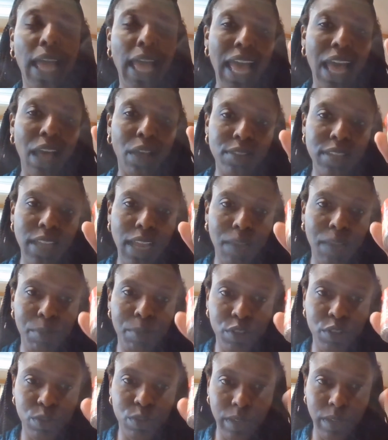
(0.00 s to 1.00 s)

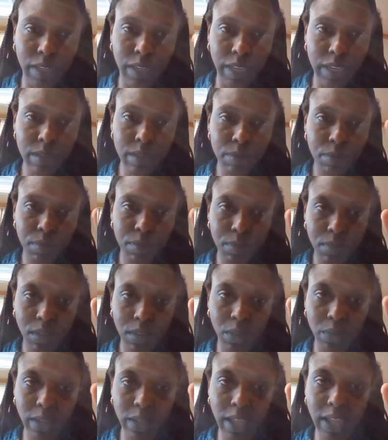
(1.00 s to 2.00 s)
Alzheimer's relief.
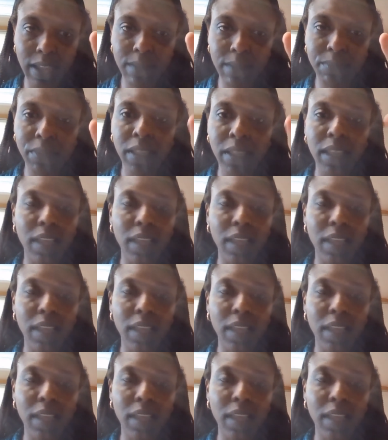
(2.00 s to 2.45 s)
Okay.